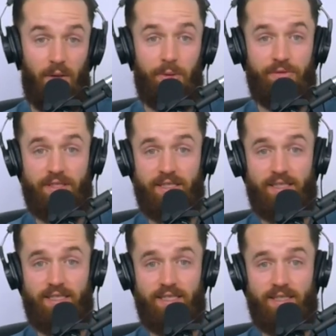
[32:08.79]
we're moving
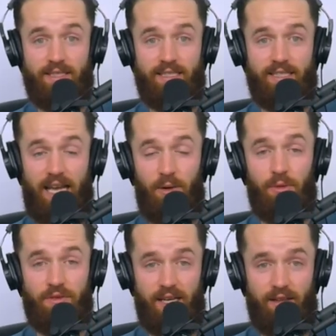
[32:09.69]
to
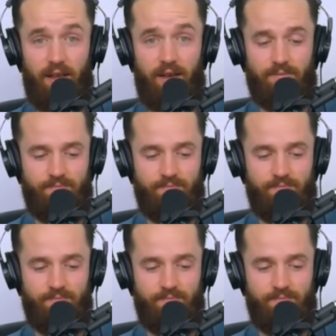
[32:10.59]
LA.